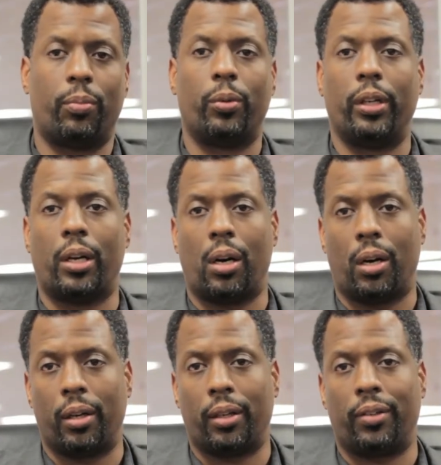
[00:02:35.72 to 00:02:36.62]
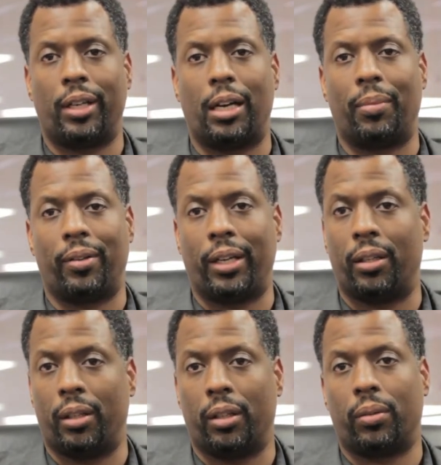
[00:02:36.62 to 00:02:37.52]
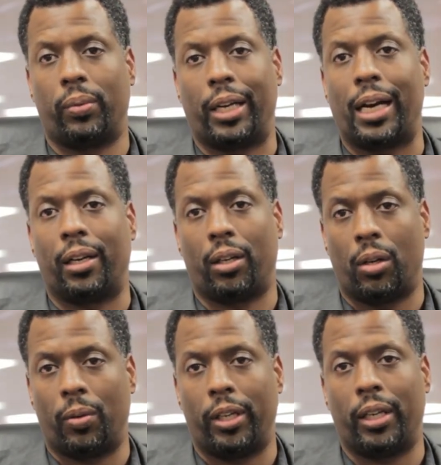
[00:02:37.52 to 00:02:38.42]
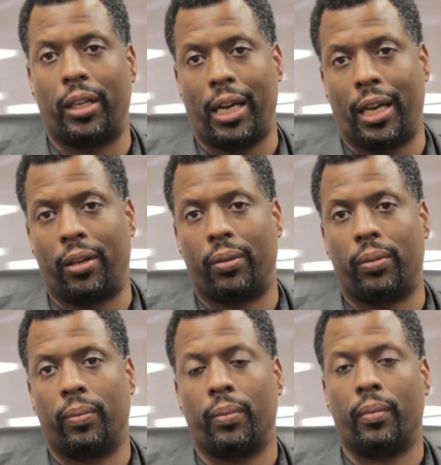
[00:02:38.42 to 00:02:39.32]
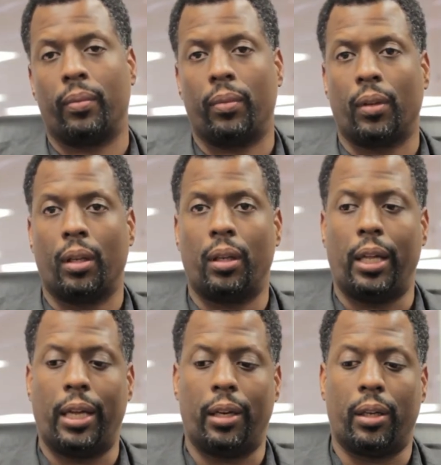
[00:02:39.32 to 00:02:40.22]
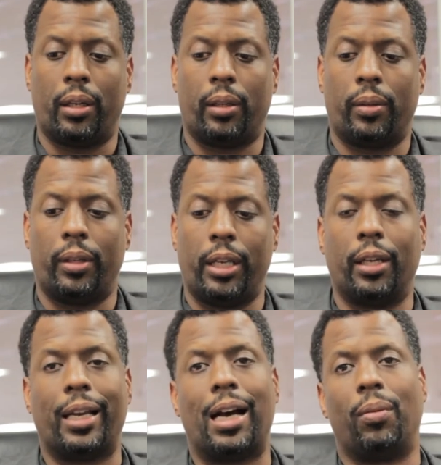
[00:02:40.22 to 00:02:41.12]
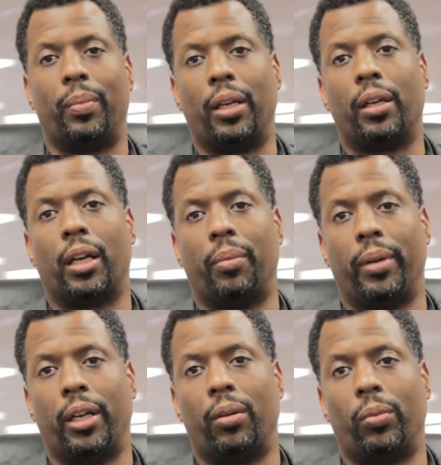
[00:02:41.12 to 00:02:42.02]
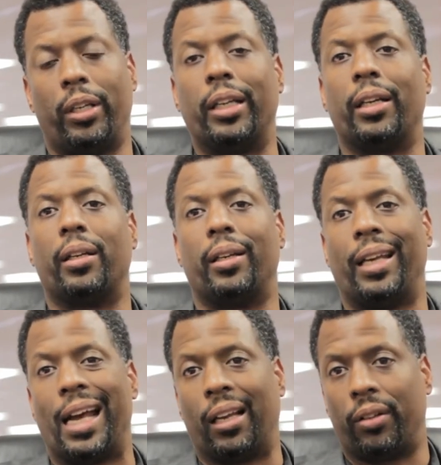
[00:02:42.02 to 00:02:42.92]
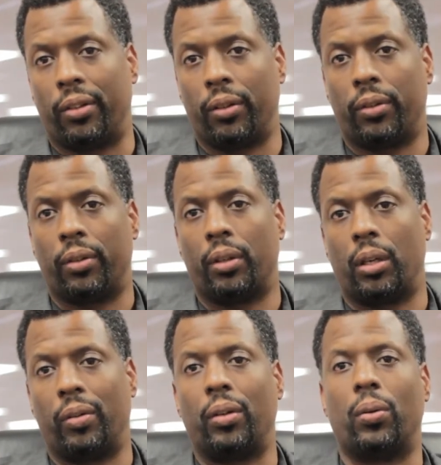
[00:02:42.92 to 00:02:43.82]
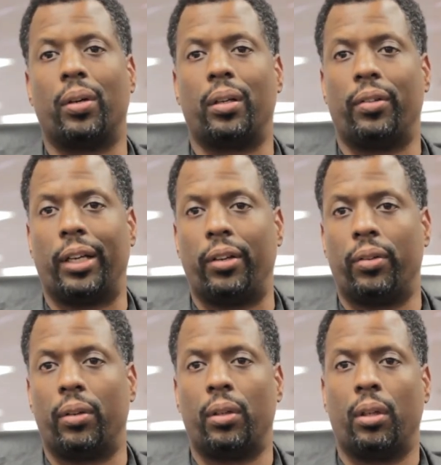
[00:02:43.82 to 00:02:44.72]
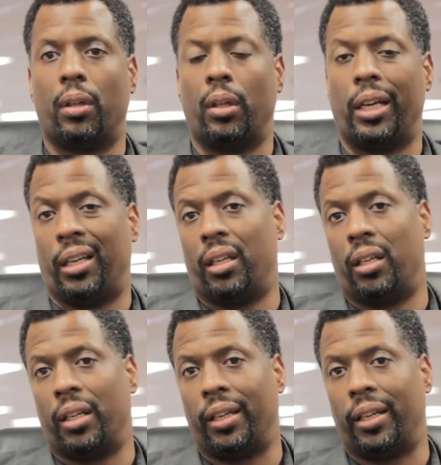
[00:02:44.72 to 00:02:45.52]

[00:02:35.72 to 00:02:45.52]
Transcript: him really hard this time. I said, look, we got to go in and handle. And uh, he allowed me to come in. We did an analysis on the organization. And in the